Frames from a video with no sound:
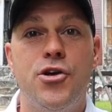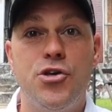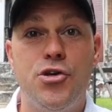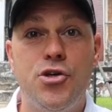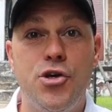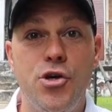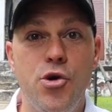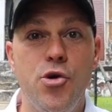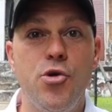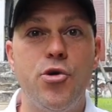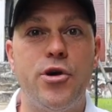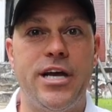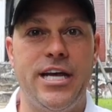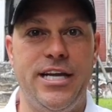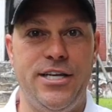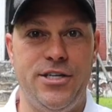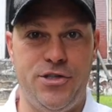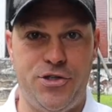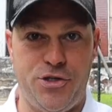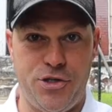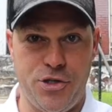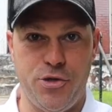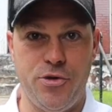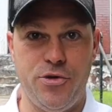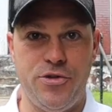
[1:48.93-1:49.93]
You
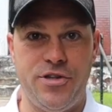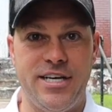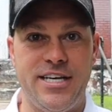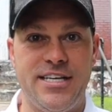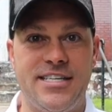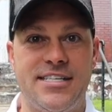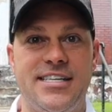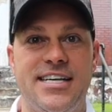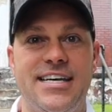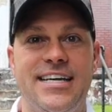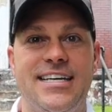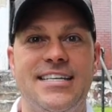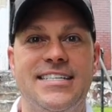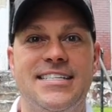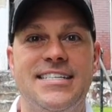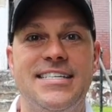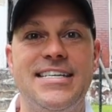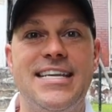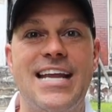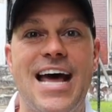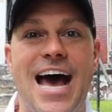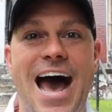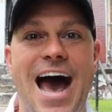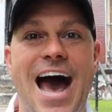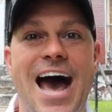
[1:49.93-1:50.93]
can do this, it is
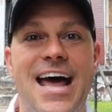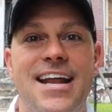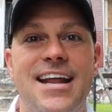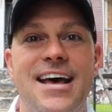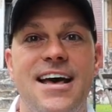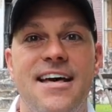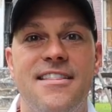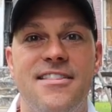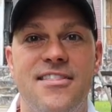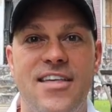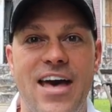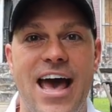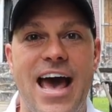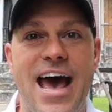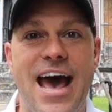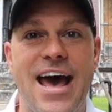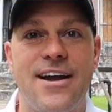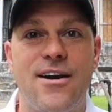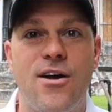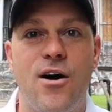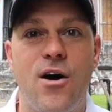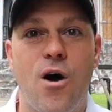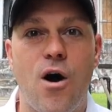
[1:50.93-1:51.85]
not that